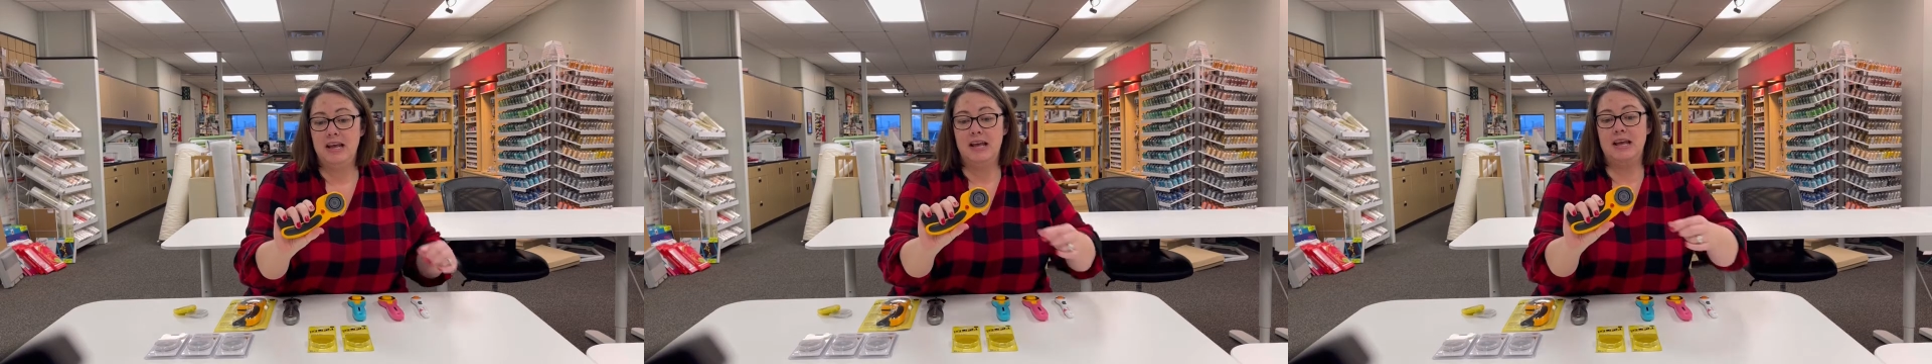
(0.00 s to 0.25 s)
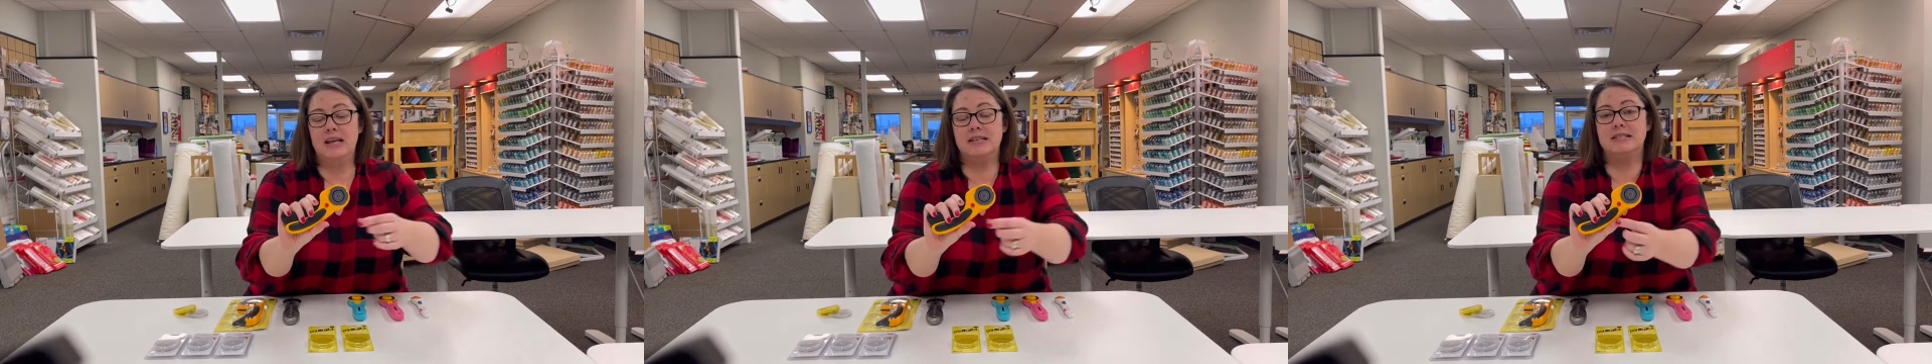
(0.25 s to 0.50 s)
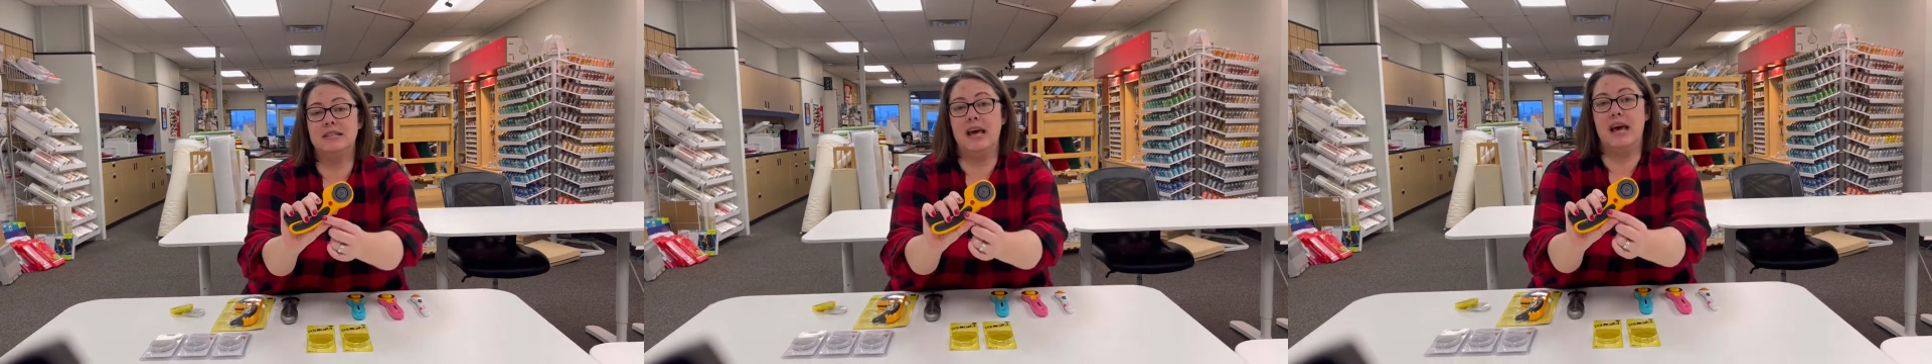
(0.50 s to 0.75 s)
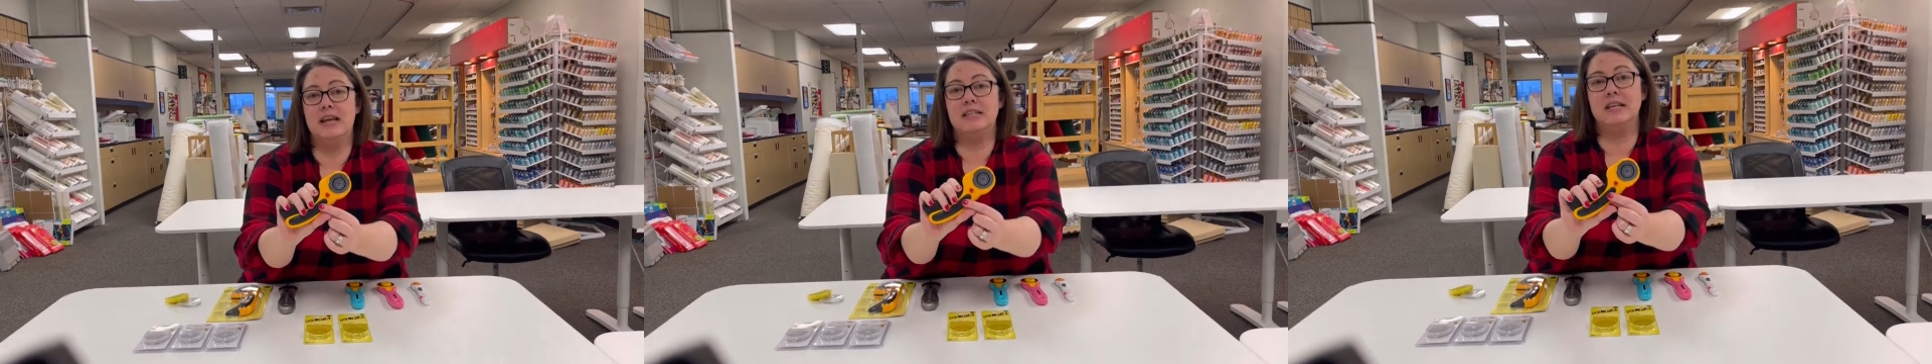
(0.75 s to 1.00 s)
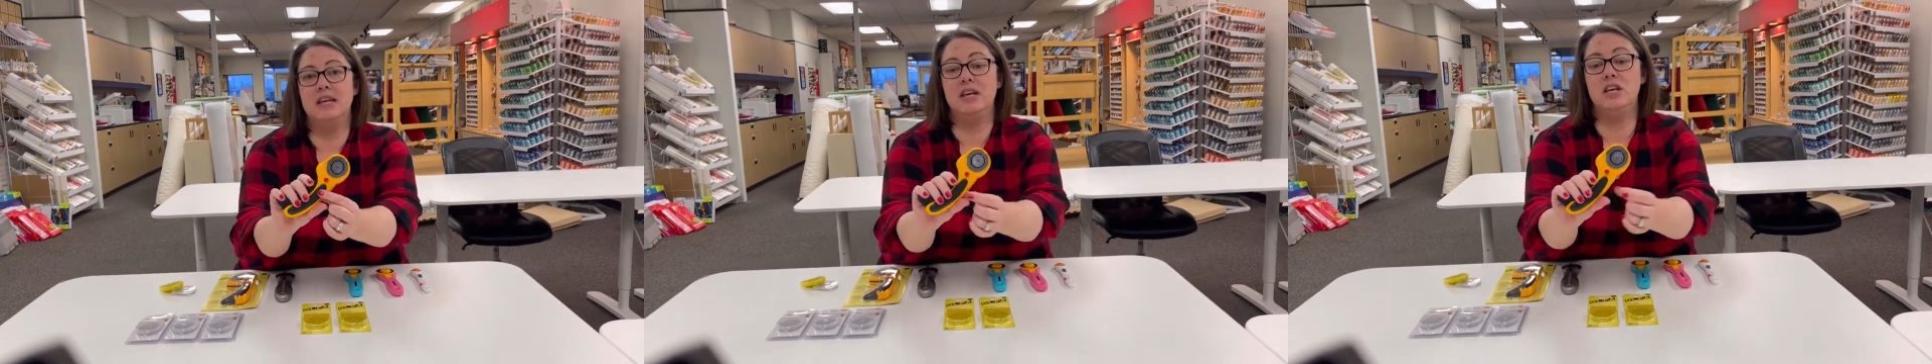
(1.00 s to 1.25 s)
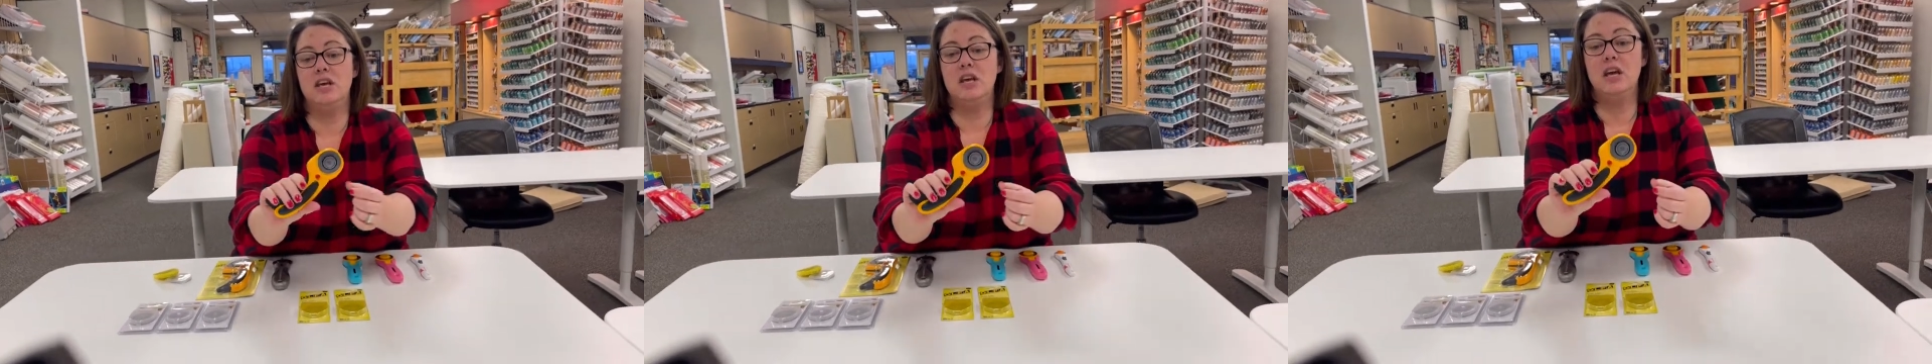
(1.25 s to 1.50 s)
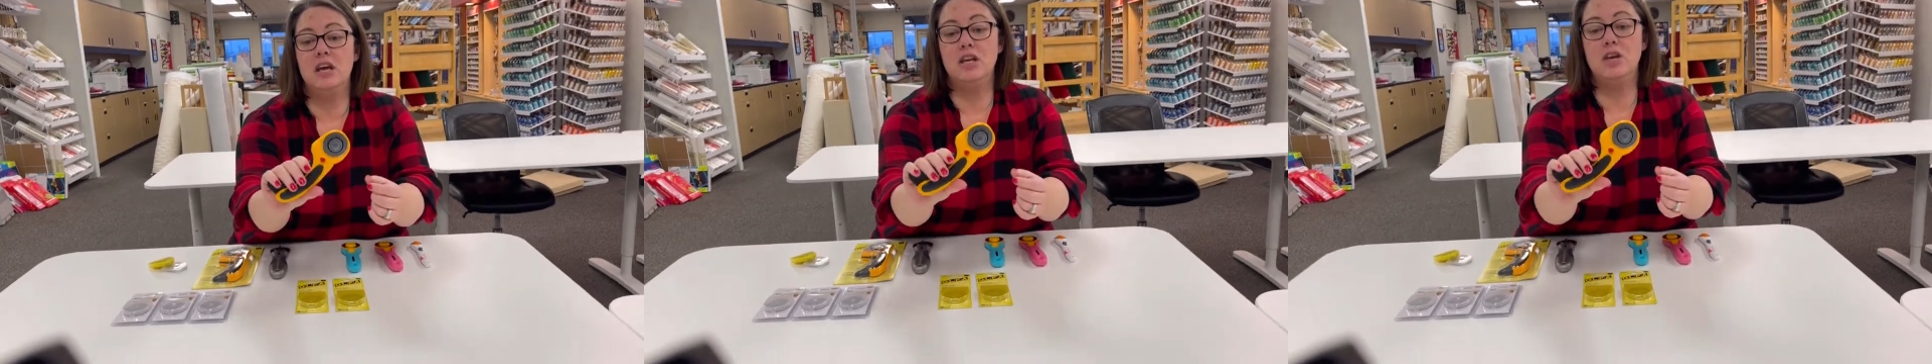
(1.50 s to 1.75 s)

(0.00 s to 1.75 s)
is that you